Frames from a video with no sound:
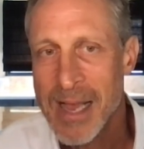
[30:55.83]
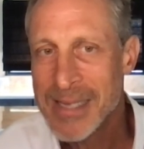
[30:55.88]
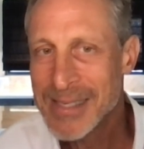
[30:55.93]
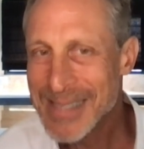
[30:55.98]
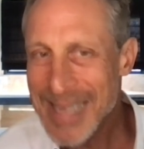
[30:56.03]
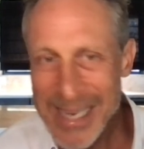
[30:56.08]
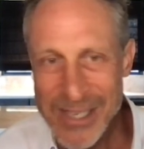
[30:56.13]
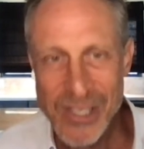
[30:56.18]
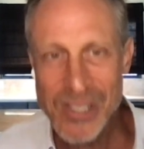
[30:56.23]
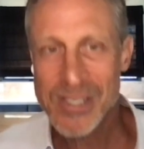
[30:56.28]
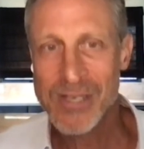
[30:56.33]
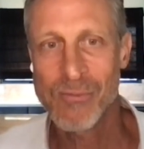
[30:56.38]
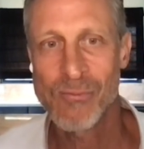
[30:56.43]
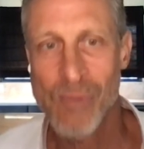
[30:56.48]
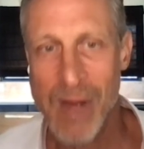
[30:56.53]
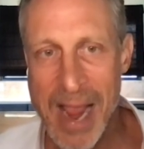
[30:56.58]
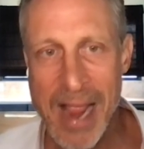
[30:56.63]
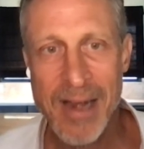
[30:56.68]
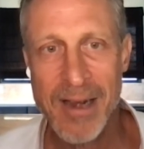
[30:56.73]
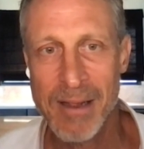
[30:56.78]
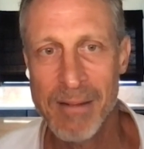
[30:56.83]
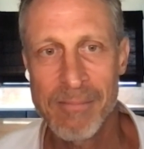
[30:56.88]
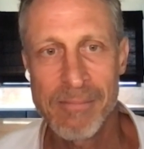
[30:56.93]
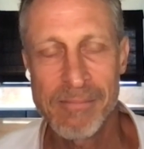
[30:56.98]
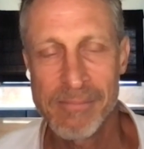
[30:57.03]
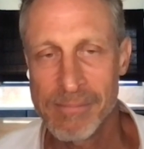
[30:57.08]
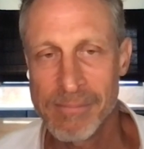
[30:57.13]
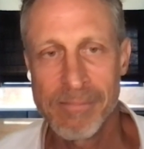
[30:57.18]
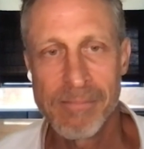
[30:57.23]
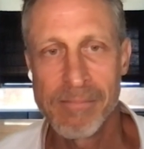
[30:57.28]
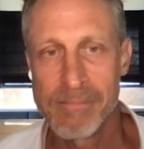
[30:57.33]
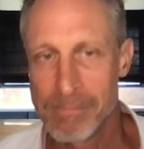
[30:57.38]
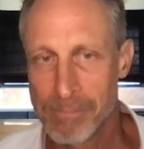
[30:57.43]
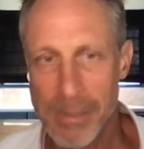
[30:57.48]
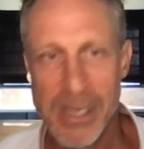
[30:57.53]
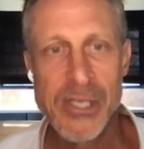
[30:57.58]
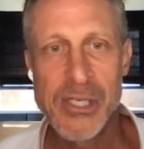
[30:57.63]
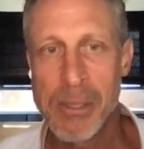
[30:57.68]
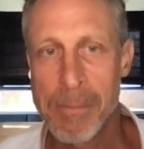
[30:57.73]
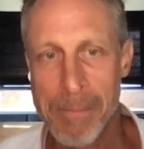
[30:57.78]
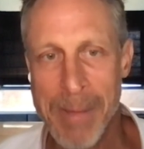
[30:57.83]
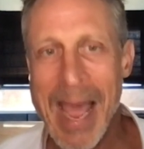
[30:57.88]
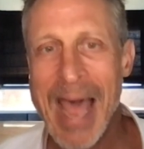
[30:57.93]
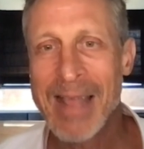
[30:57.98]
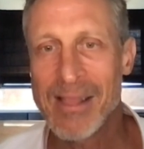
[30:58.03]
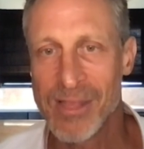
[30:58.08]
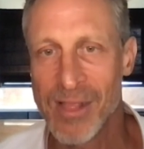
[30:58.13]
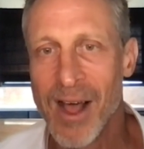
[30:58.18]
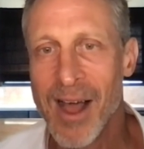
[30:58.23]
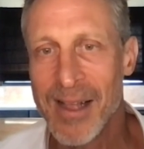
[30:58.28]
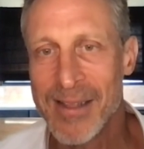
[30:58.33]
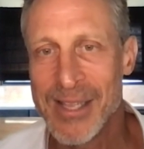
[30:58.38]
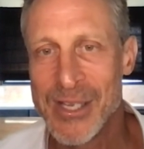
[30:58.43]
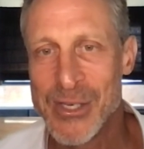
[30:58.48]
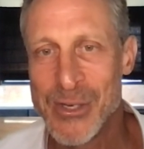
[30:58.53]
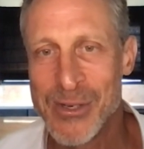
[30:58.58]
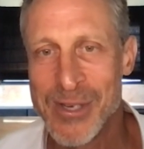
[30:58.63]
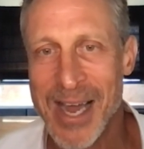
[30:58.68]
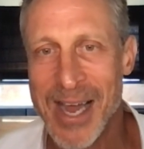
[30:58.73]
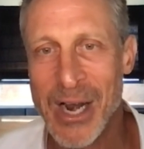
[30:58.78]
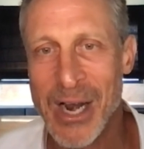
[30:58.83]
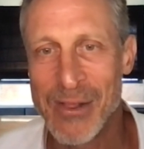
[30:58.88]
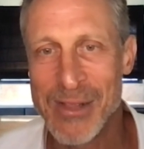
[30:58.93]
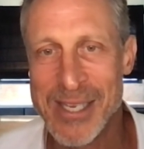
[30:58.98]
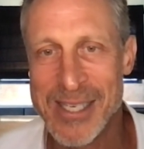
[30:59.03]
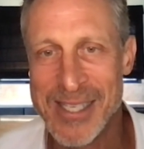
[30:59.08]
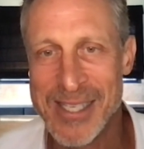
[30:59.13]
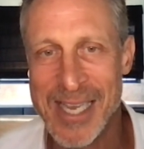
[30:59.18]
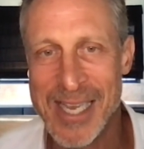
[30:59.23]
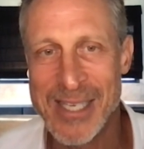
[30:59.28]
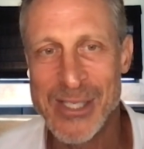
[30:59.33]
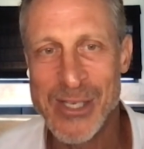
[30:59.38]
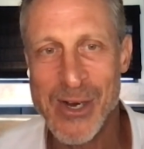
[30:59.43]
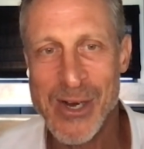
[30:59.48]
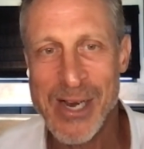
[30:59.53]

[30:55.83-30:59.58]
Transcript: it's not just a random bunch of bad luck that you got all these things.